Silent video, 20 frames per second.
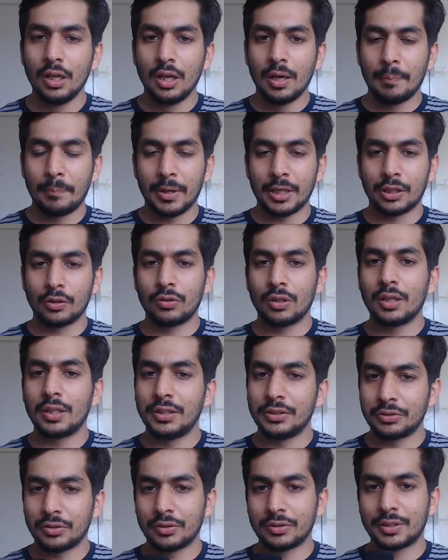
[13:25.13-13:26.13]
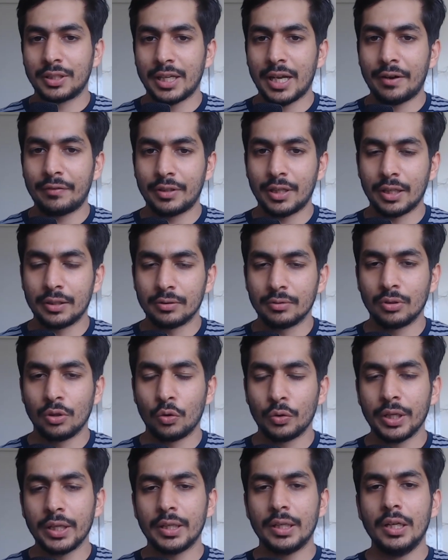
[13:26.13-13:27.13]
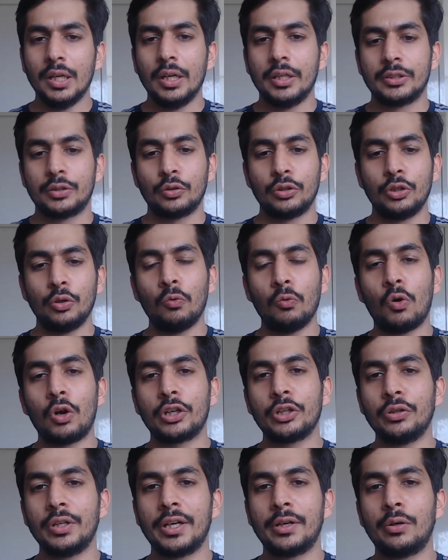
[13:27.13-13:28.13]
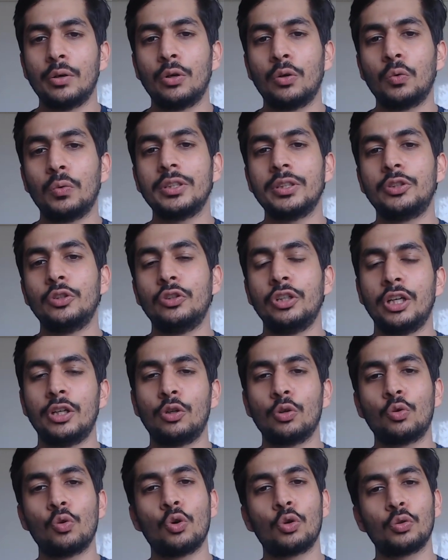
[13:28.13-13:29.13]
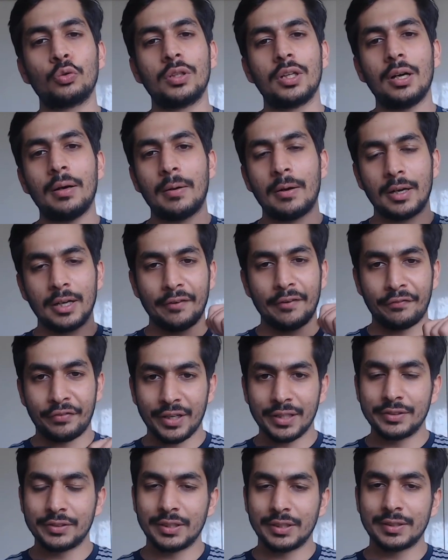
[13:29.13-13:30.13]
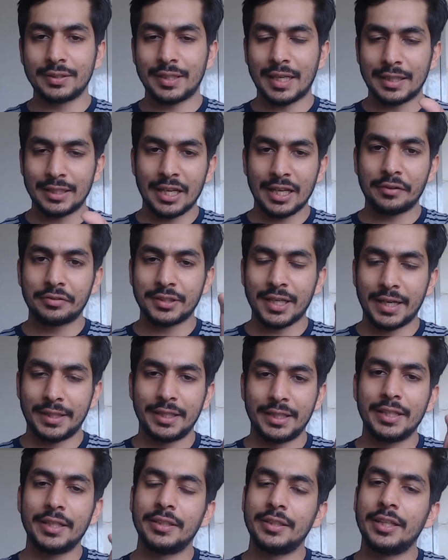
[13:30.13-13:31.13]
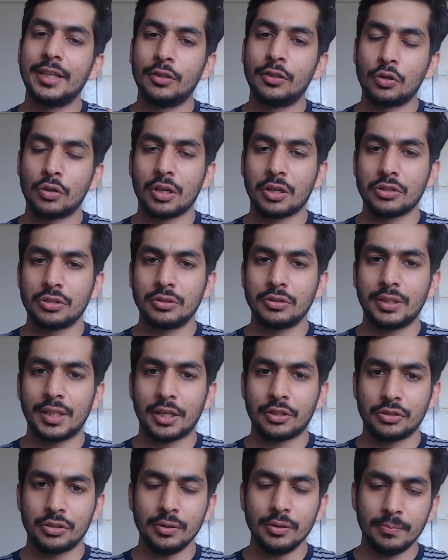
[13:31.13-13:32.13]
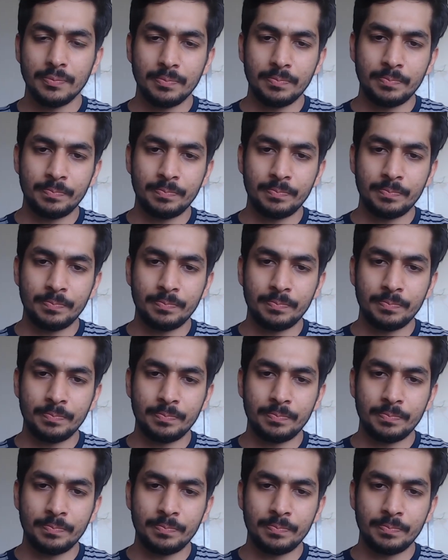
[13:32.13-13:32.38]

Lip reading: particular research they have done. Okay, so what you need to do is you need to go to the references that they have cited in the introduction section